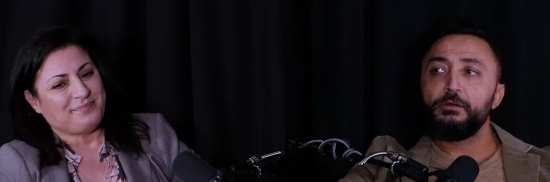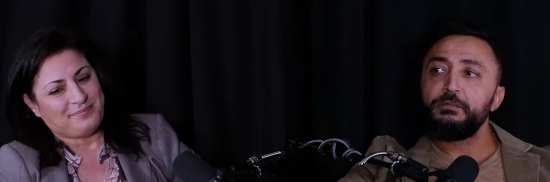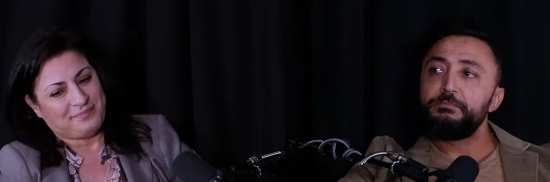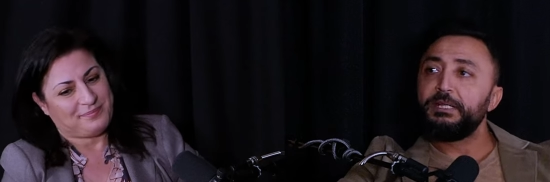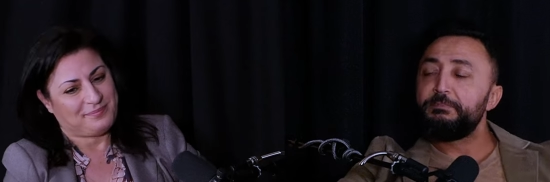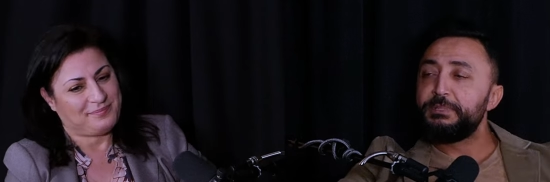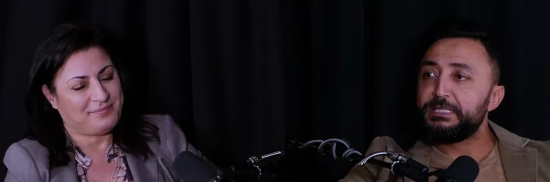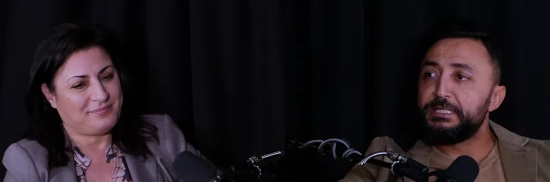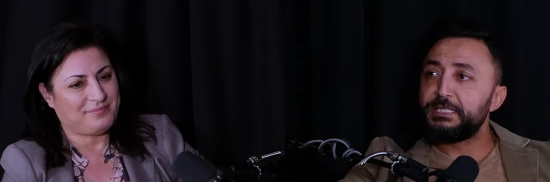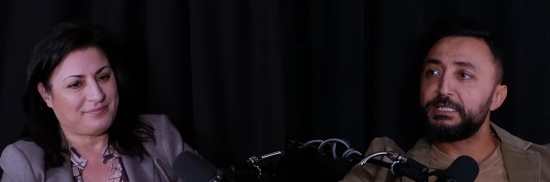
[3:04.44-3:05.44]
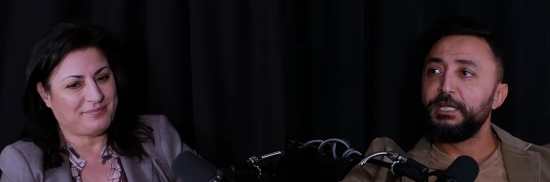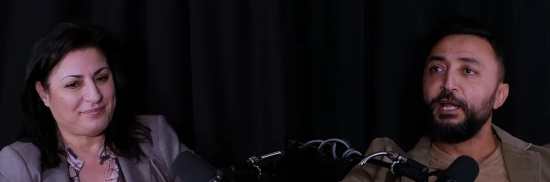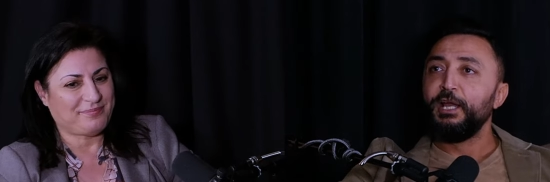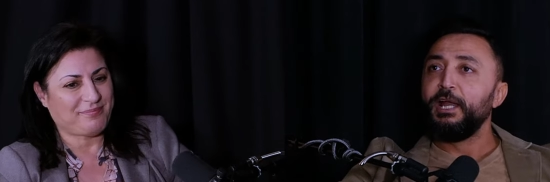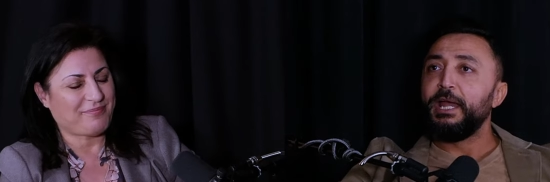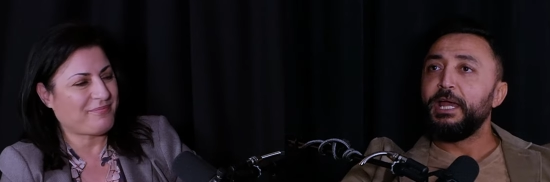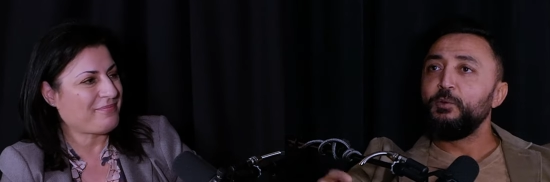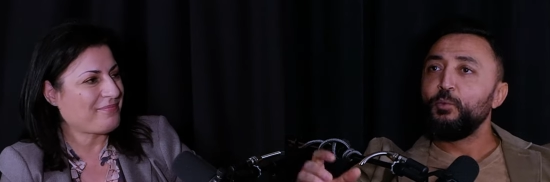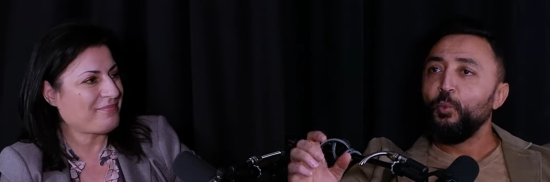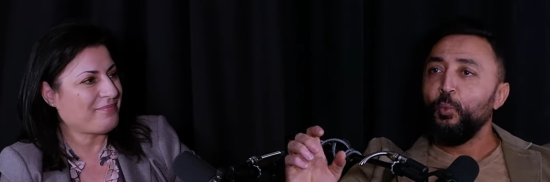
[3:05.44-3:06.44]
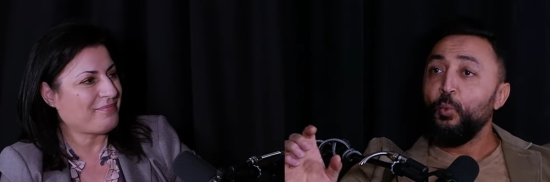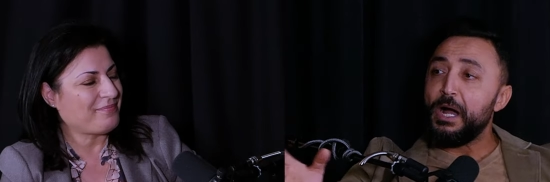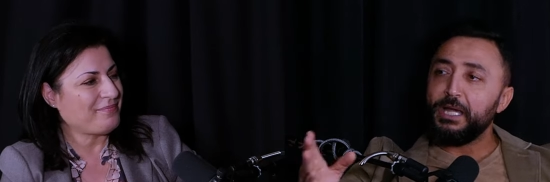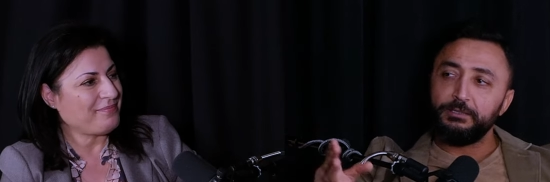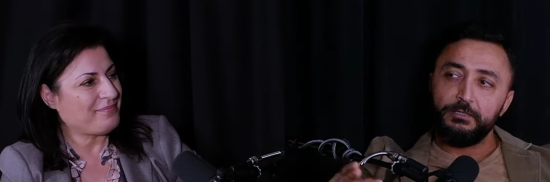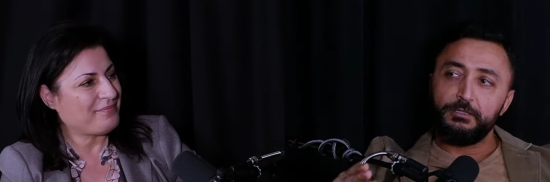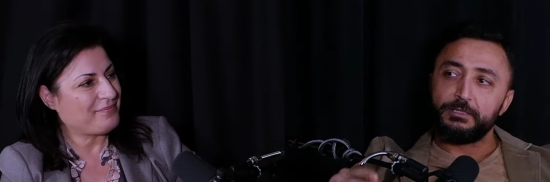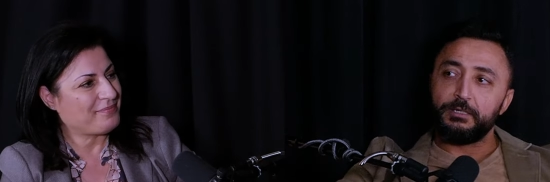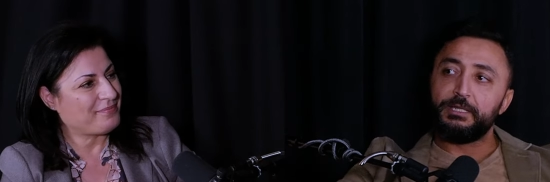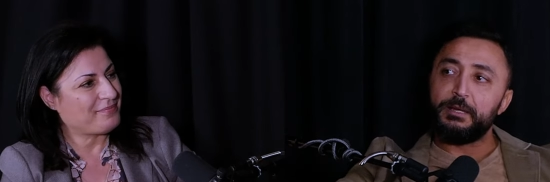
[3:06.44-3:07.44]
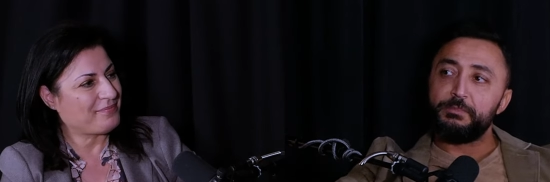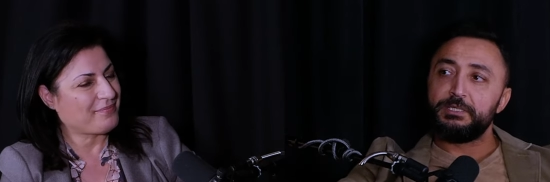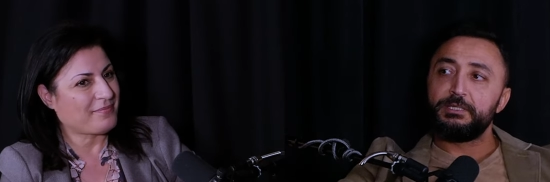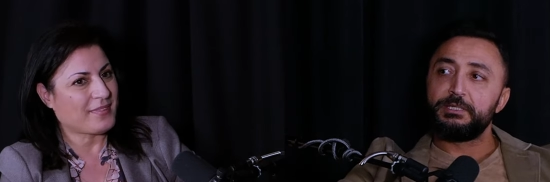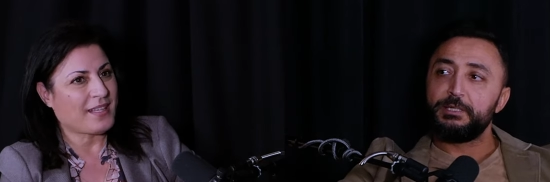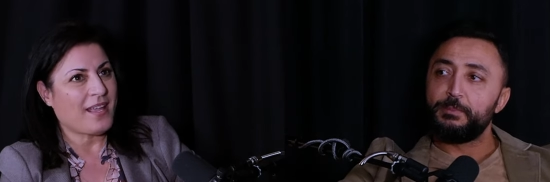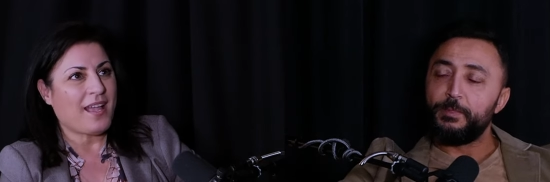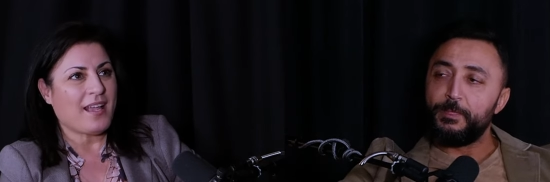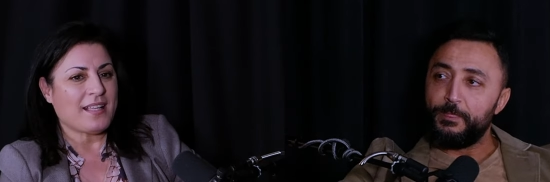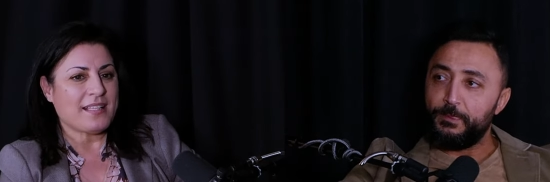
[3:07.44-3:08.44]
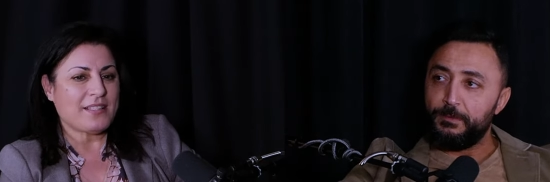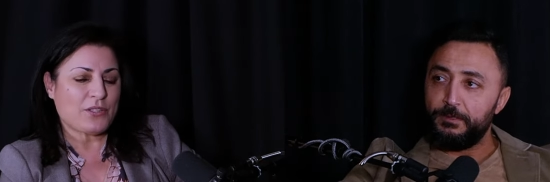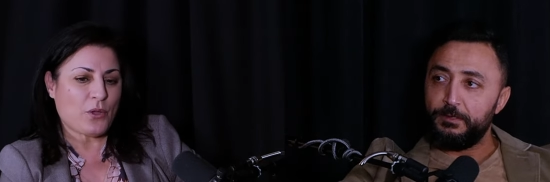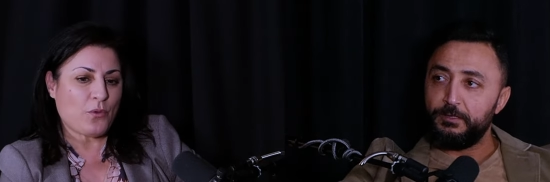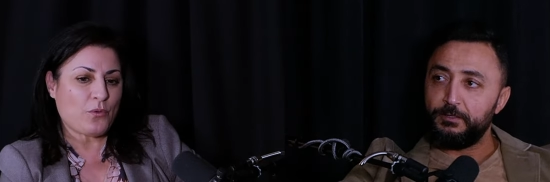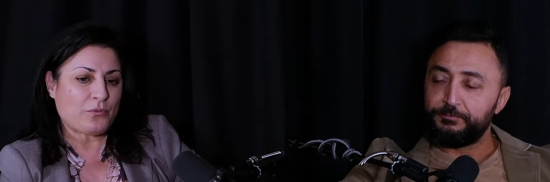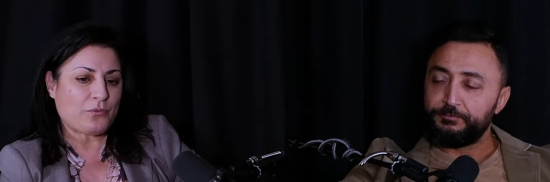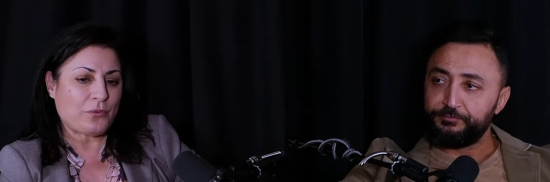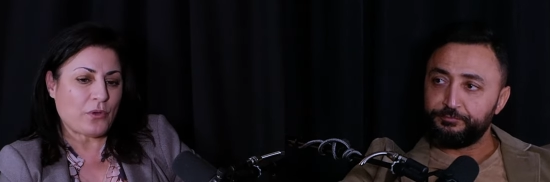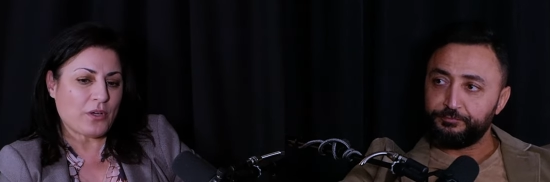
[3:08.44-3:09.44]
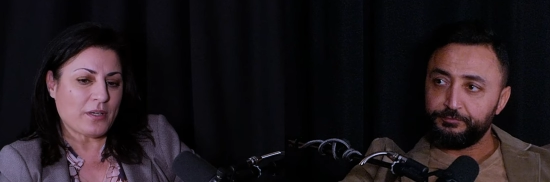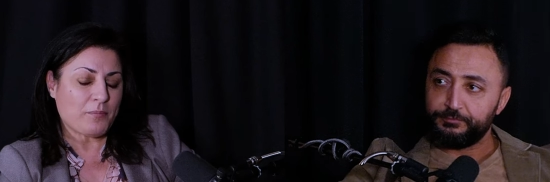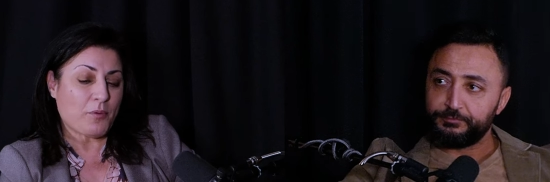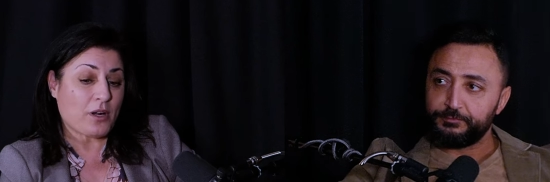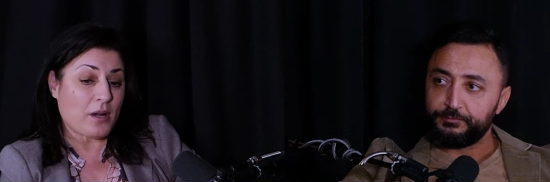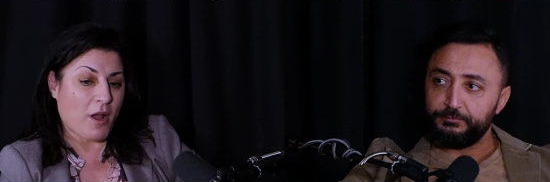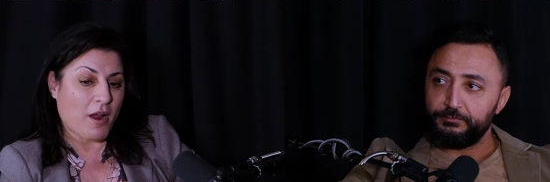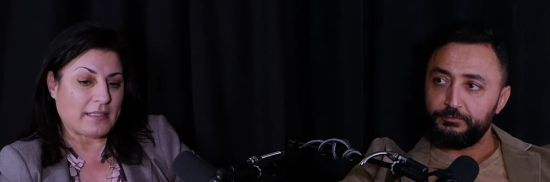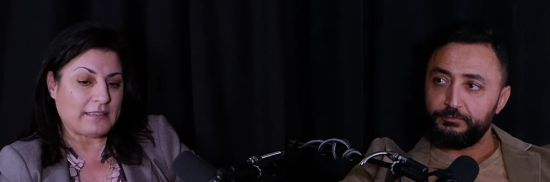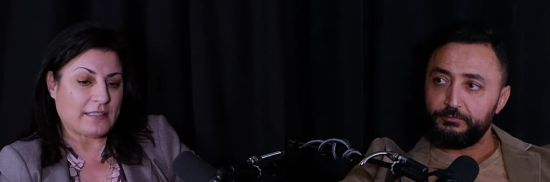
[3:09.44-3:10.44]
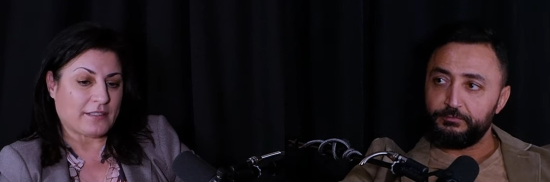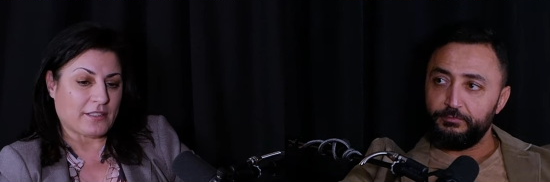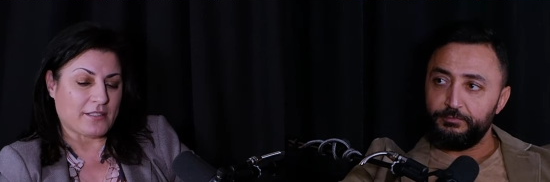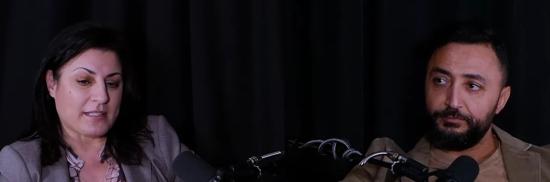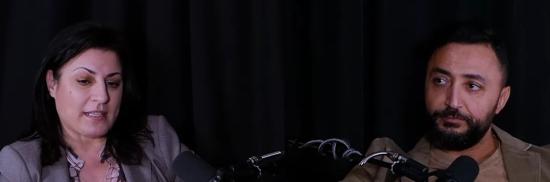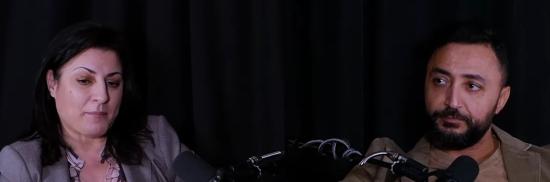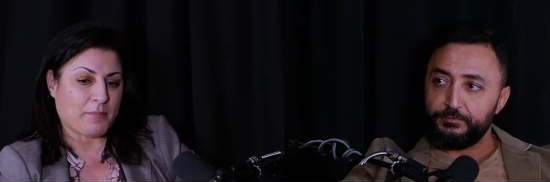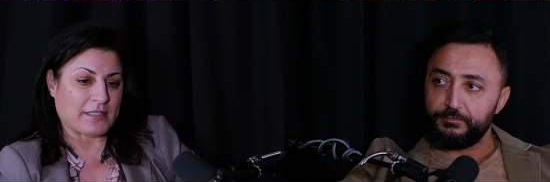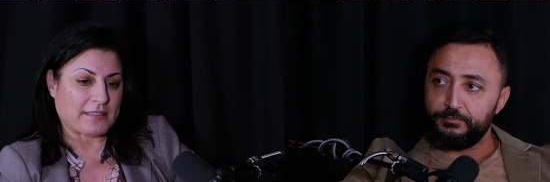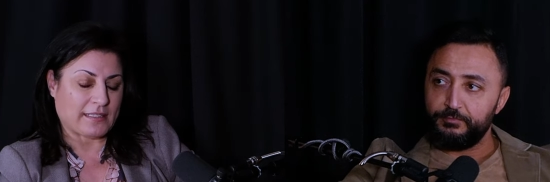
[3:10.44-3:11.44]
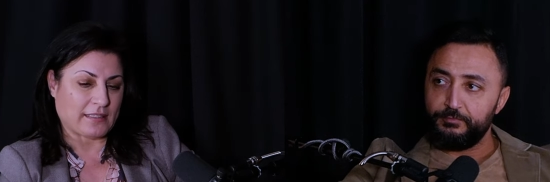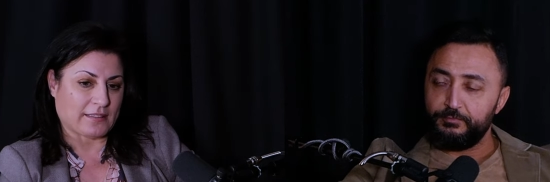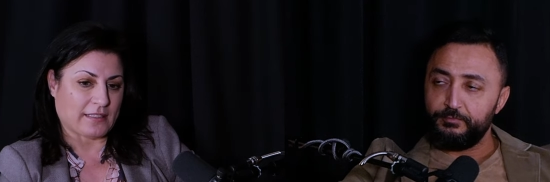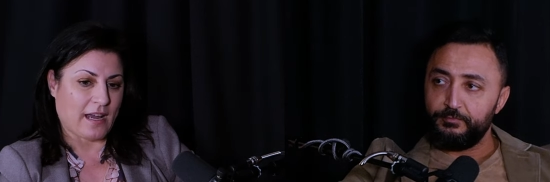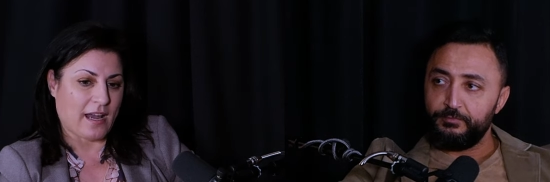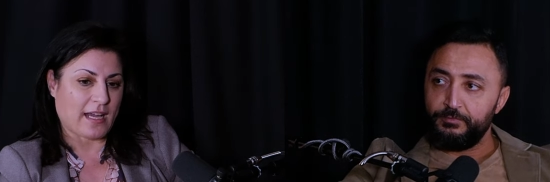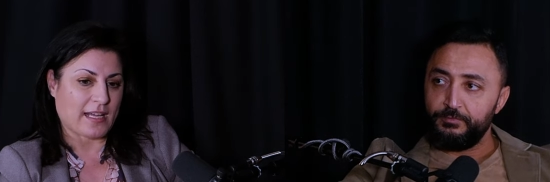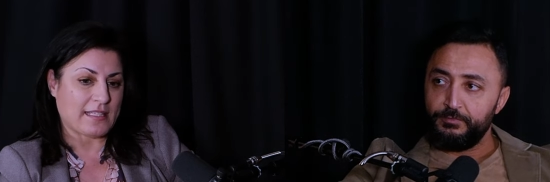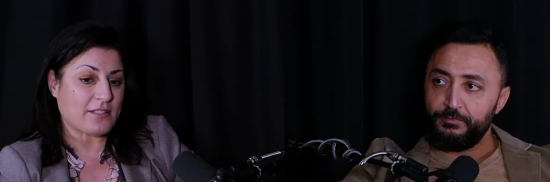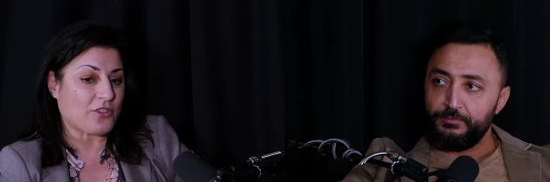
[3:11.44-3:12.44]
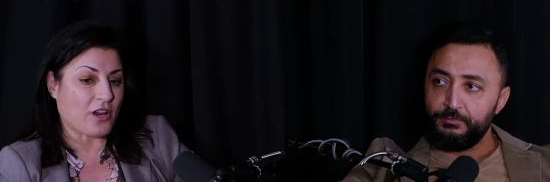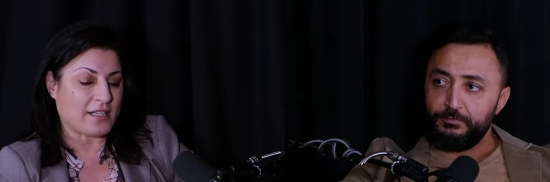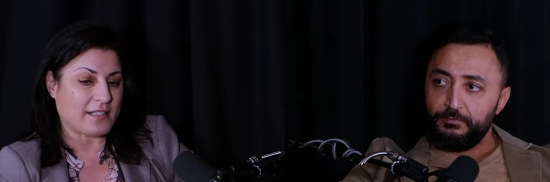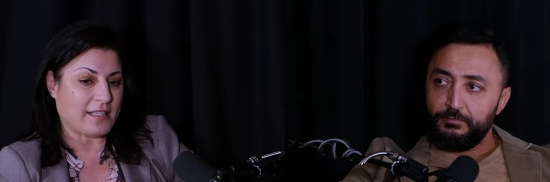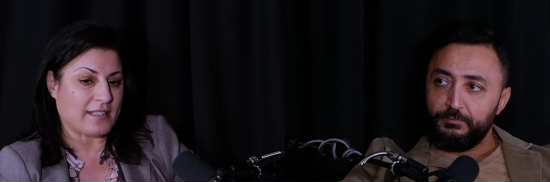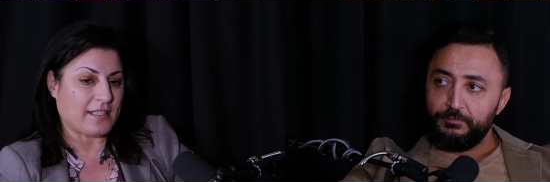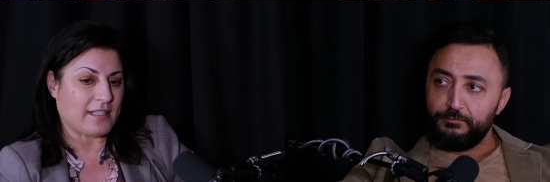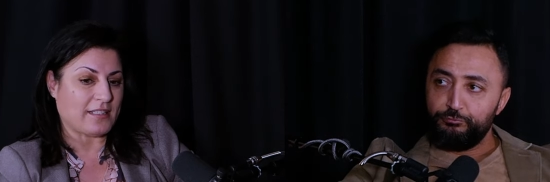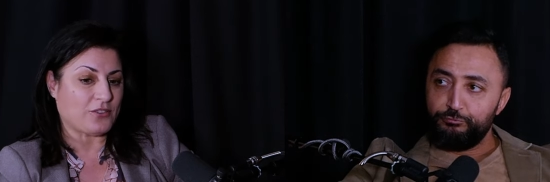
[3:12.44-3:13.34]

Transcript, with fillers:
Speaker 1: you've been in business, and why did you start that business?
Speaker 2: So, for Porlamar Interiors in particular, I started it in